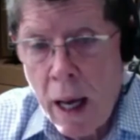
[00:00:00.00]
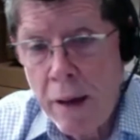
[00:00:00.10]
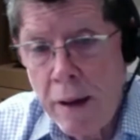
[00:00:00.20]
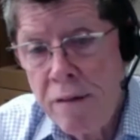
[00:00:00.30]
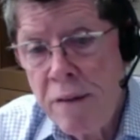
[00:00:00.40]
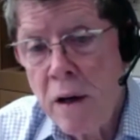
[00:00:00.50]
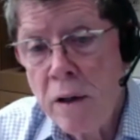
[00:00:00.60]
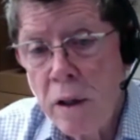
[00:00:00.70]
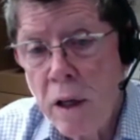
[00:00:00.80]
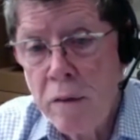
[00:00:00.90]
And they fell
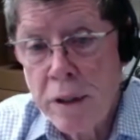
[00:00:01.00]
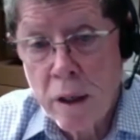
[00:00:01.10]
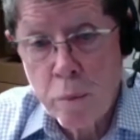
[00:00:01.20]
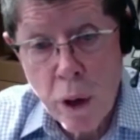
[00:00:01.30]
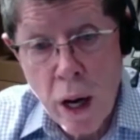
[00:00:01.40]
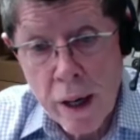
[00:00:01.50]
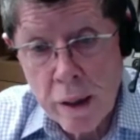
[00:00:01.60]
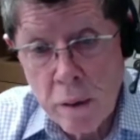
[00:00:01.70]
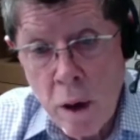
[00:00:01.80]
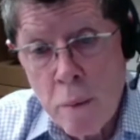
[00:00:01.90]
in love with our
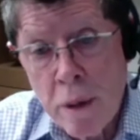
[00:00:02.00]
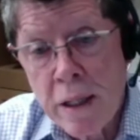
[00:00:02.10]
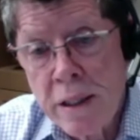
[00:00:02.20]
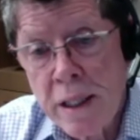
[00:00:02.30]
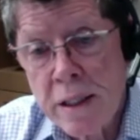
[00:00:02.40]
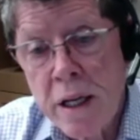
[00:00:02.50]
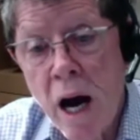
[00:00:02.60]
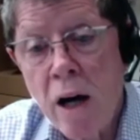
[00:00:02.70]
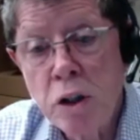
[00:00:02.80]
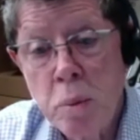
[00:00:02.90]
product because it has a
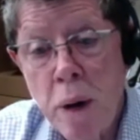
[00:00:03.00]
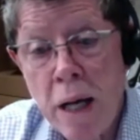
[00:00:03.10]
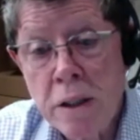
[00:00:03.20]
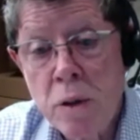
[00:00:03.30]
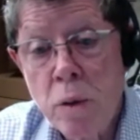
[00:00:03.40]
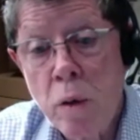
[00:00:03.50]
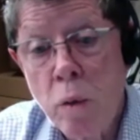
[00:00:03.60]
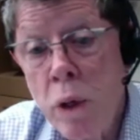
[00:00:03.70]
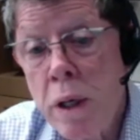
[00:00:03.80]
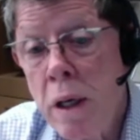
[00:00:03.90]
knowledge repository
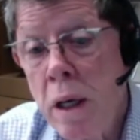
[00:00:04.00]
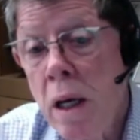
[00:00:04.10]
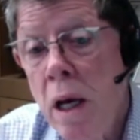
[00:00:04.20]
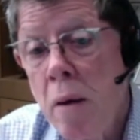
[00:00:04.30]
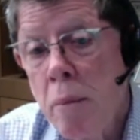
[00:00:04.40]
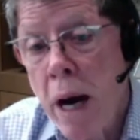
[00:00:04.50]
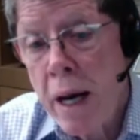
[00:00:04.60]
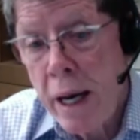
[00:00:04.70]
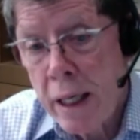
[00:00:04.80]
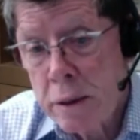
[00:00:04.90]
written by
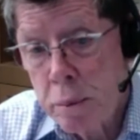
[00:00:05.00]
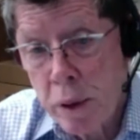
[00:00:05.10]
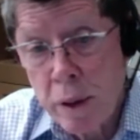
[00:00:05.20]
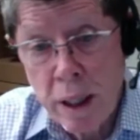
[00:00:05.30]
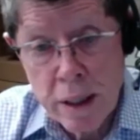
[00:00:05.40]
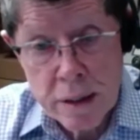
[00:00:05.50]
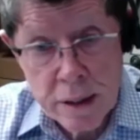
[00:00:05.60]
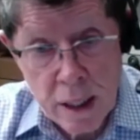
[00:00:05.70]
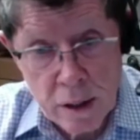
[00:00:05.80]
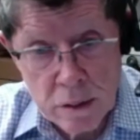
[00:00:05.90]
an expert in
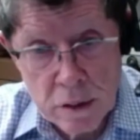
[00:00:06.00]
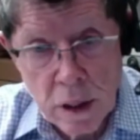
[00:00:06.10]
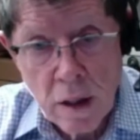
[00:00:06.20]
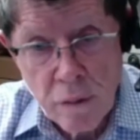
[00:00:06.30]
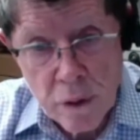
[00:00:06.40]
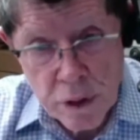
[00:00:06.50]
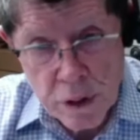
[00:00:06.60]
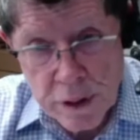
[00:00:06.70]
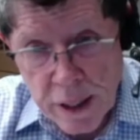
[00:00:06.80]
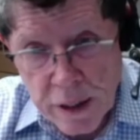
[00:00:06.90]
sales for
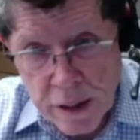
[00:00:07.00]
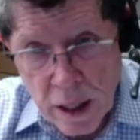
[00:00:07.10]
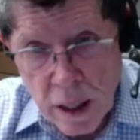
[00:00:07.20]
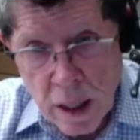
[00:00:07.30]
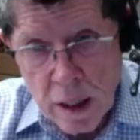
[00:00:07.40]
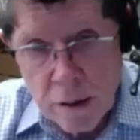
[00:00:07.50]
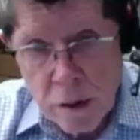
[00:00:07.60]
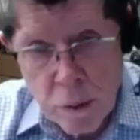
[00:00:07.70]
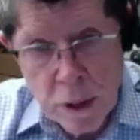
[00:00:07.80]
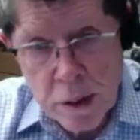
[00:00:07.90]
insurance agents. So
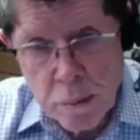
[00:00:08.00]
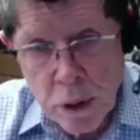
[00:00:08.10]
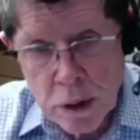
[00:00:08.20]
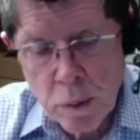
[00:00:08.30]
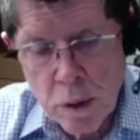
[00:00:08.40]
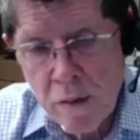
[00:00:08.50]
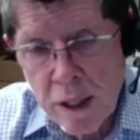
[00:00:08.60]
he's written these books, whatever.